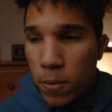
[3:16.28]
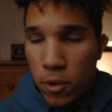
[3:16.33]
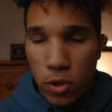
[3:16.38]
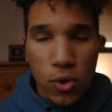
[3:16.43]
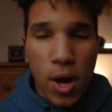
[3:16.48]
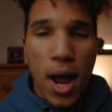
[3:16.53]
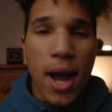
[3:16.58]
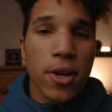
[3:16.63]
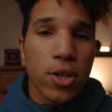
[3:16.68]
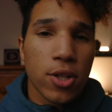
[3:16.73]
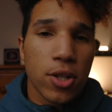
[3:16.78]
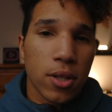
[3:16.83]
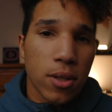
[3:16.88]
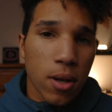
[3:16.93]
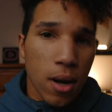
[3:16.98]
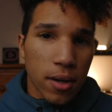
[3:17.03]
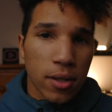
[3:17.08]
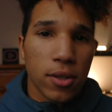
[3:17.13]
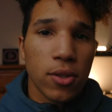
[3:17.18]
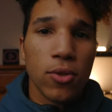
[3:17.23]
traction
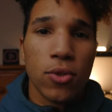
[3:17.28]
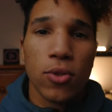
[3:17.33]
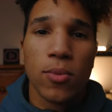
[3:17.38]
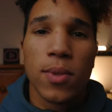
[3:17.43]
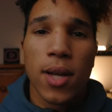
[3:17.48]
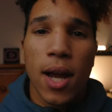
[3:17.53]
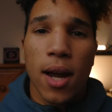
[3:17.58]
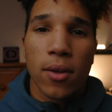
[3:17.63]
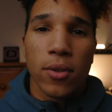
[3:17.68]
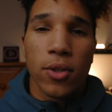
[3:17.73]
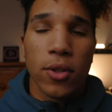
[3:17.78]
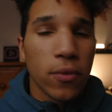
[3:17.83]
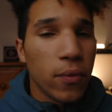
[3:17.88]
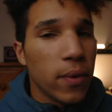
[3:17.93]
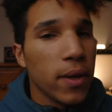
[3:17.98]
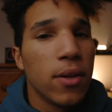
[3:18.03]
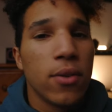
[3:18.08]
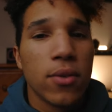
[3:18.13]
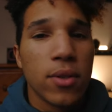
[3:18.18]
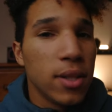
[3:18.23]
on a YouTube channel, your
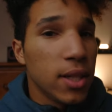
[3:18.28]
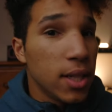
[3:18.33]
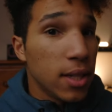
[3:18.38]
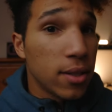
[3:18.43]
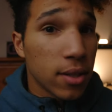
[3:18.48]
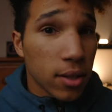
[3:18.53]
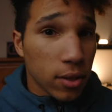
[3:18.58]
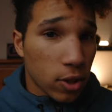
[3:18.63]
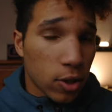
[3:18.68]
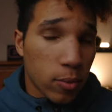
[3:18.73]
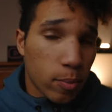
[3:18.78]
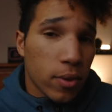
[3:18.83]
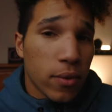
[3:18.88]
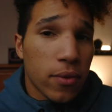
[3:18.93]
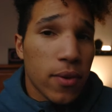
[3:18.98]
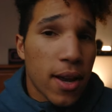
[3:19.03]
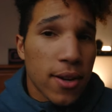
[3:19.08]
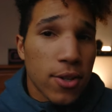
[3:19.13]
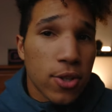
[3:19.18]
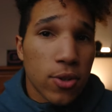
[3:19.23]
videos need to look
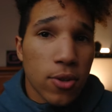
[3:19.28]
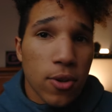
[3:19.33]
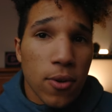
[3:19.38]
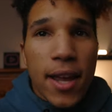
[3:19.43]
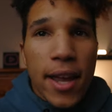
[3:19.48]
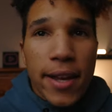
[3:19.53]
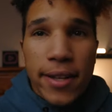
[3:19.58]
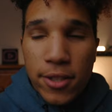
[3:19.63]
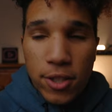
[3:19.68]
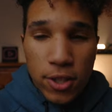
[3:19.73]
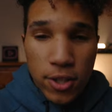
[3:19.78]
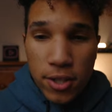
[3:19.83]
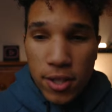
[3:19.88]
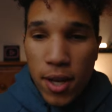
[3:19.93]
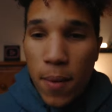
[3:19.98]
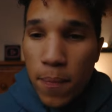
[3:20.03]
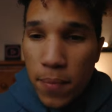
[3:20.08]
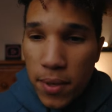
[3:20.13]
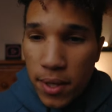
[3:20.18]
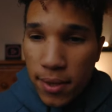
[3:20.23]
professional. It is just
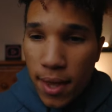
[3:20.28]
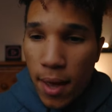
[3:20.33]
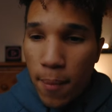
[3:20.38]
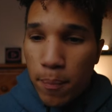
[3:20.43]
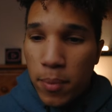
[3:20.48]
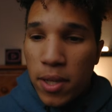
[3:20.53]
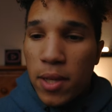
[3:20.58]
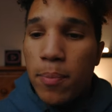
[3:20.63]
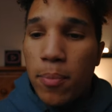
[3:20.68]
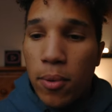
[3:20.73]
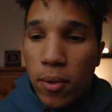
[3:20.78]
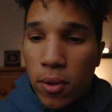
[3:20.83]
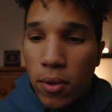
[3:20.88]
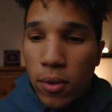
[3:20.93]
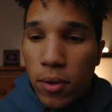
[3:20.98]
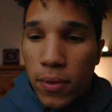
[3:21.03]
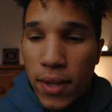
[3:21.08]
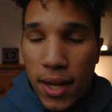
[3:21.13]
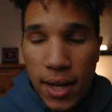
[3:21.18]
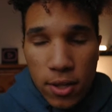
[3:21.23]
something that
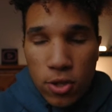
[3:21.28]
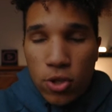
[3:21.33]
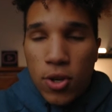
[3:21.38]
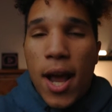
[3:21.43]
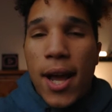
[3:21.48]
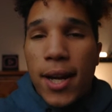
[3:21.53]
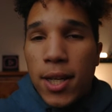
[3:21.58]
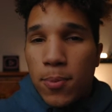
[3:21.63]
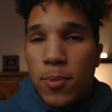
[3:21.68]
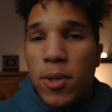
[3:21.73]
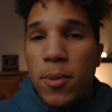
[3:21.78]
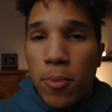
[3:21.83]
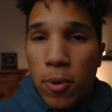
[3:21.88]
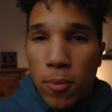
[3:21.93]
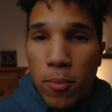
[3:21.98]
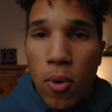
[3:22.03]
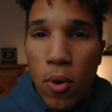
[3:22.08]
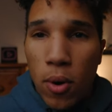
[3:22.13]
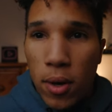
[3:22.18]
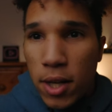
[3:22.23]
attracts people
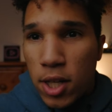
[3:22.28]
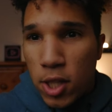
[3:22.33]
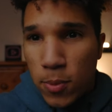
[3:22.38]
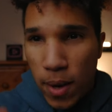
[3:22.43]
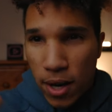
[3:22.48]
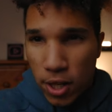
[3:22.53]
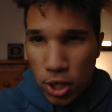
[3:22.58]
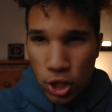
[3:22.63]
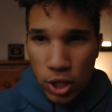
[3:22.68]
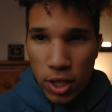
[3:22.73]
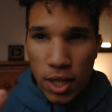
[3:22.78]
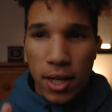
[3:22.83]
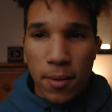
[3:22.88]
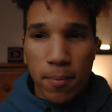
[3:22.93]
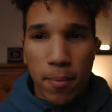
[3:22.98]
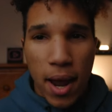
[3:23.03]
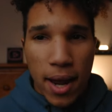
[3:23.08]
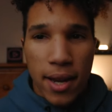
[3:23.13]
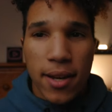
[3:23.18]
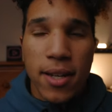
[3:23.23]
more, especially in
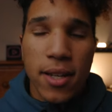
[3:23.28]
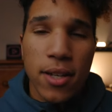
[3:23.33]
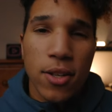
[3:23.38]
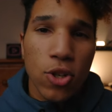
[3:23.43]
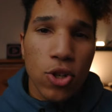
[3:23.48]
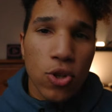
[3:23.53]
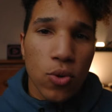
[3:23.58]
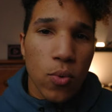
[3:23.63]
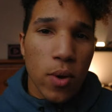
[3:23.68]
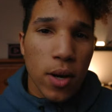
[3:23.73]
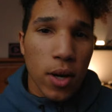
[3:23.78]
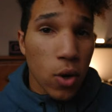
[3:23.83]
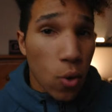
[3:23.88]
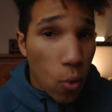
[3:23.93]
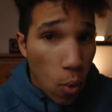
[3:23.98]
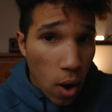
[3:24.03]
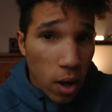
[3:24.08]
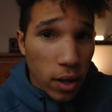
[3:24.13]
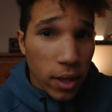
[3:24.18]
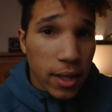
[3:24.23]
my niche where
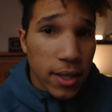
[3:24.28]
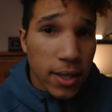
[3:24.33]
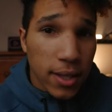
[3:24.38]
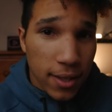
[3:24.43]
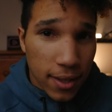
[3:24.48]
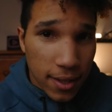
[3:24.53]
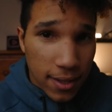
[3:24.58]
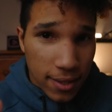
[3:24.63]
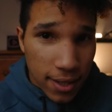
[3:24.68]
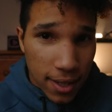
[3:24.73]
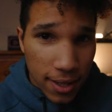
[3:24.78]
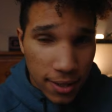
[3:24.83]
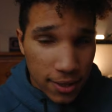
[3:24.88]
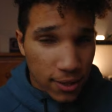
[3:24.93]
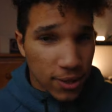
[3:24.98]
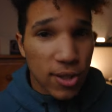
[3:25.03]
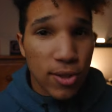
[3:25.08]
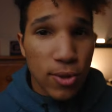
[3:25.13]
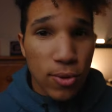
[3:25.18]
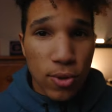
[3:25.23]
quality is a
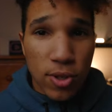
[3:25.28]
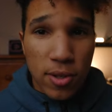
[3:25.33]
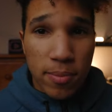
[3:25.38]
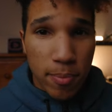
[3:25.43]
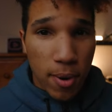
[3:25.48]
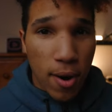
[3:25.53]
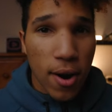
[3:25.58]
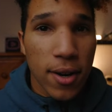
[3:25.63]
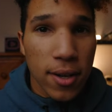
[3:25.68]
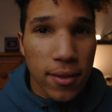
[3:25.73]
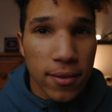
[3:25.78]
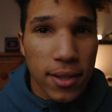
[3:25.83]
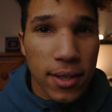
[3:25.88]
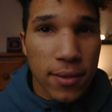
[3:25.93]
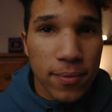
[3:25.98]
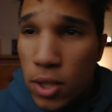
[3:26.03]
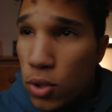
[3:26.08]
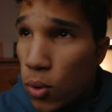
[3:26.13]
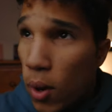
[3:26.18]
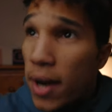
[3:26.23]
huge part of it.
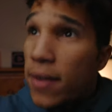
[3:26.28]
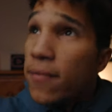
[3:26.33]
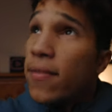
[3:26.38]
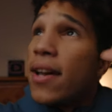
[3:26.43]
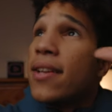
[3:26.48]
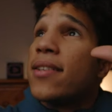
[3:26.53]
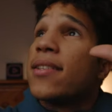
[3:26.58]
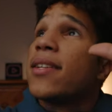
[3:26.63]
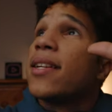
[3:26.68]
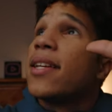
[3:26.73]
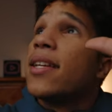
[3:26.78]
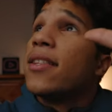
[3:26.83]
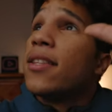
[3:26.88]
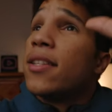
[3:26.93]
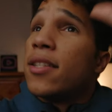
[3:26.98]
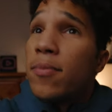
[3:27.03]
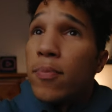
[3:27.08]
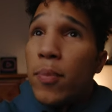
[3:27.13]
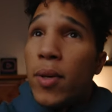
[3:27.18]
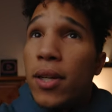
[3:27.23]
So I invested in
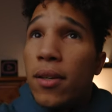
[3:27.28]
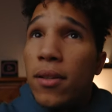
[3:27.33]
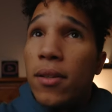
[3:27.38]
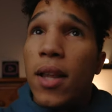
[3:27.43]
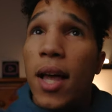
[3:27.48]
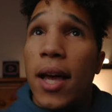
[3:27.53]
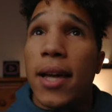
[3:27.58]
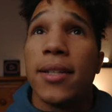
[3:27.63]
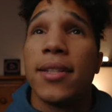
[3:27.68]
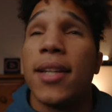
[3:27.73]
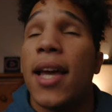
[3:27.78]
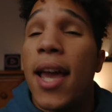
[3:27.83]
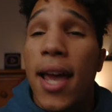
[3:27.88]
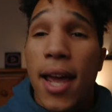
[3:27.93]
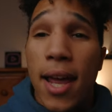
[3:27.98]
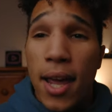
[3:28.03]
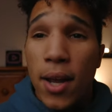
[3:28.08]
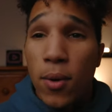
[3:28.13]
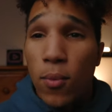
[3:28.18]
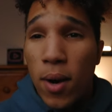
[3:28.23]
this big light,
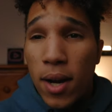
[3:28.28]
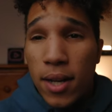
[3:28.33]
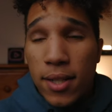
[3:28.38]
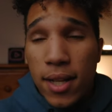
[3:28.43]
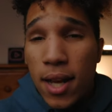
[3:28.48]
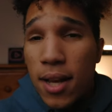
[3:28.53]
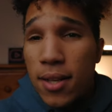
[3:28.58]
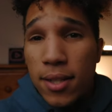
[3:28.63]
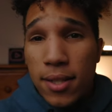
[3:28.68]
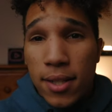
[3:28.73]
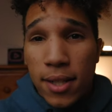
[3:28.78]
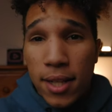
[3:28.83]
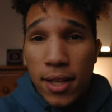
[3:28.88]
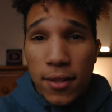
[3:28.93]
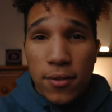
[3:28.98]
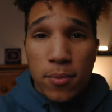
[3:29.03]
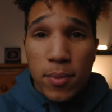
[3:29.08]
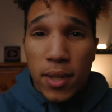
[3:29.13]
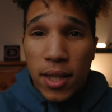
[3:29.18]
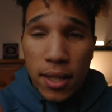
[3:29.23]
and what it does is it
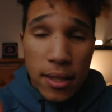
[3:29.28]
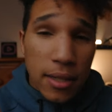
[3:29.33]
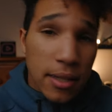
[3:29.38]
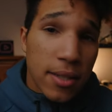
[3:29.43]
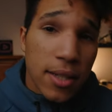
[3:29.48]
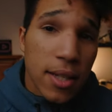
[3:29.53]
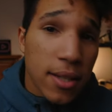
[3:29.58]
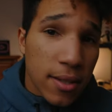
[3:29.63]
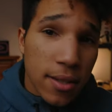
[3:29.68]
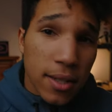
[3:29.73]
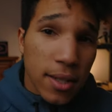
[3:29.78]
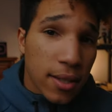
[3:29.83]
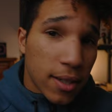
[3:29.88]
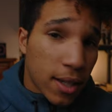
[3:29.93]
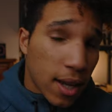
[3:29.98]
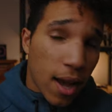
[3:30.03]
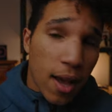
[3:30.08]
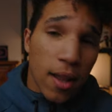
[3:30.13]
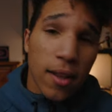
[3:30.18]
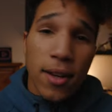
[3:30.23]
gives me
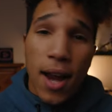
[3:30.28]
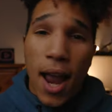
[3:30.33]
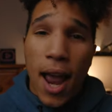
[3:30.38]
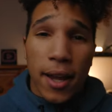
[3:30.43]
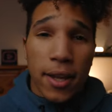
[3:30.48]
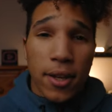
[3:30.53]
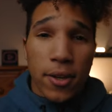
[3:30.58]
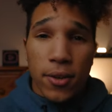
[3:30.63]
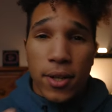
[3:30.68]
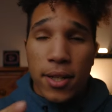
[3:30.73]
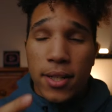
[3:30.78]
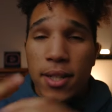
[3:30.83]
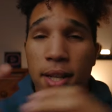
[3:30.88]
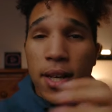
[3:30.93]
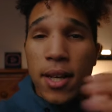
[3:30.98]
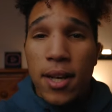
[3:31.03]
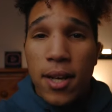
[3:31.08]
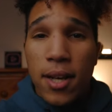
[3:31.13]
consistent, color accurate,